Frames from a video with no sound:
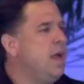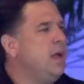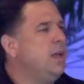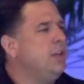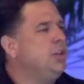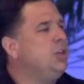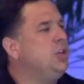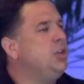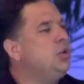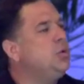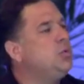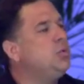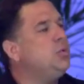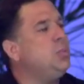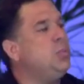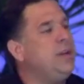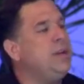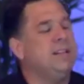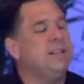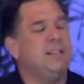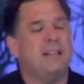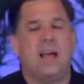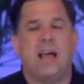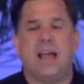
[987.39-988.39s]
You
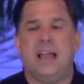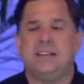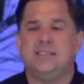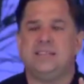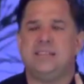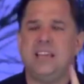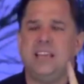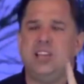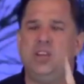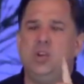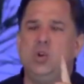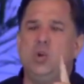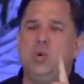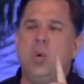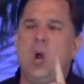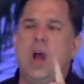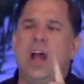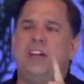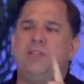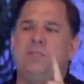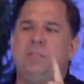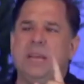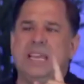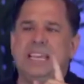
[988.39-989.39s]
realize that you
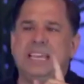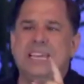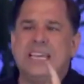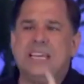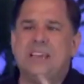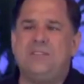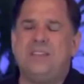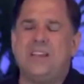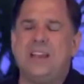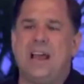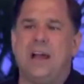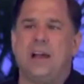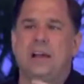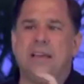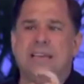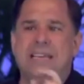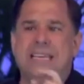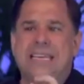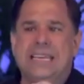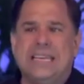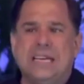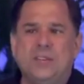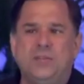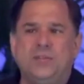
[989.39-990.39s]
have been given a
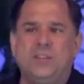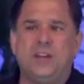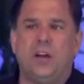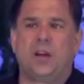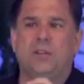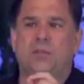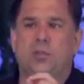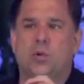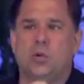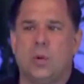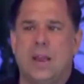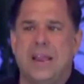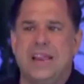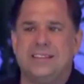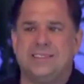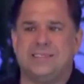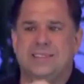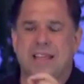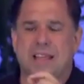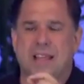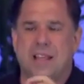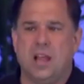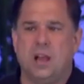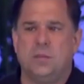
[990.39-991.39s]
gift of grace
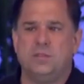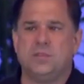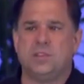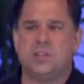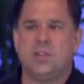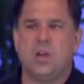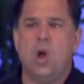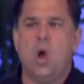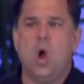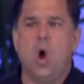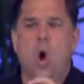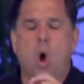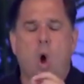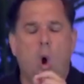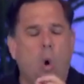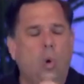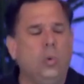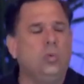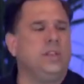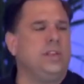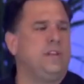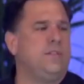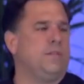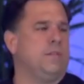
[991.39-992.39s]
that comes
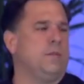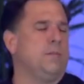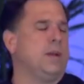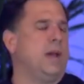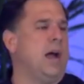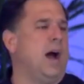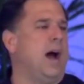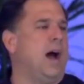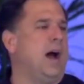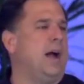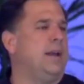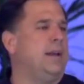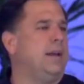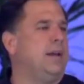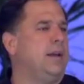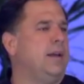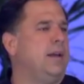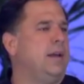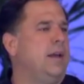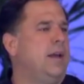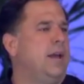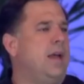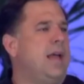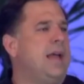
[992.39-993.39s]
only from God.
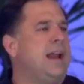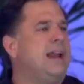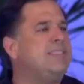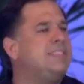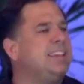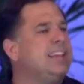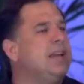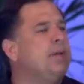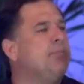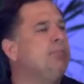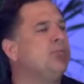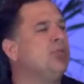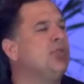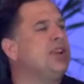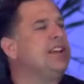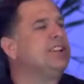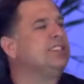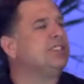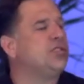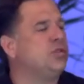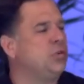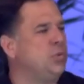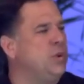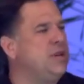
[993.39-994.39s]
And I think it
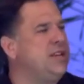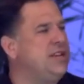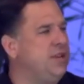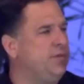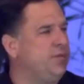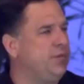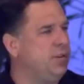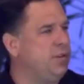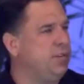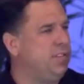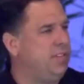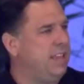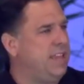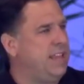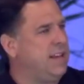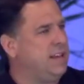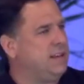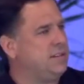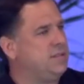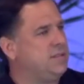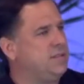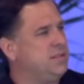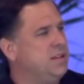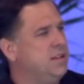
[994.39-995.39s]
brings three different
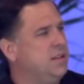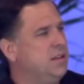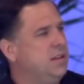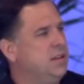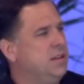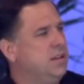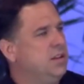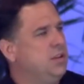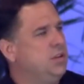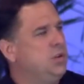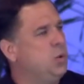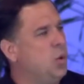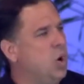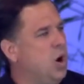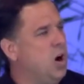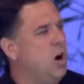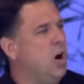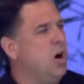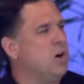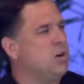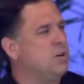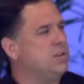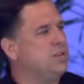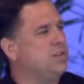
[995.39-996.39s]
things to our
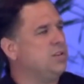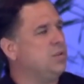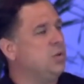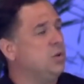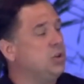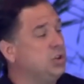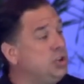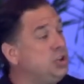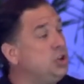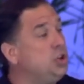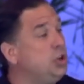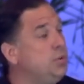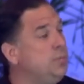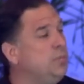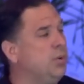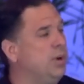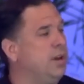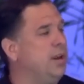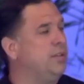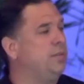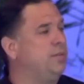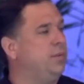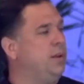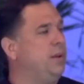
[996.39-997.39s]
hearts, or it should
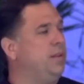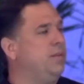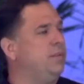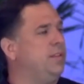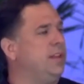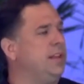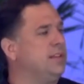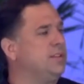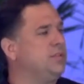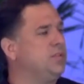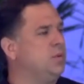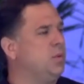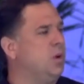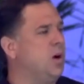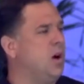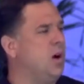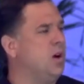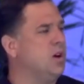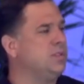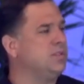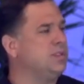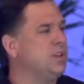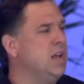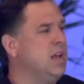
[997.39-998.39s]
bring three things to our
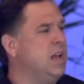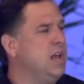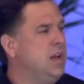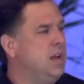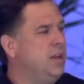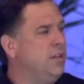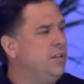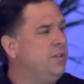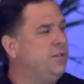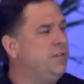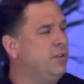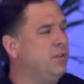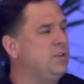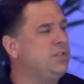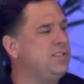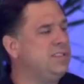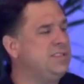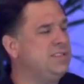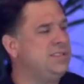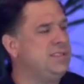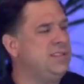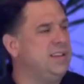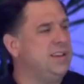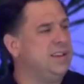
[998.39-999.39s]
hearts. The first
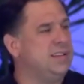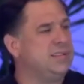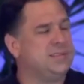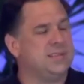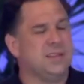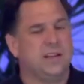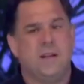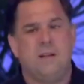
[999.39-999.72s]
is this.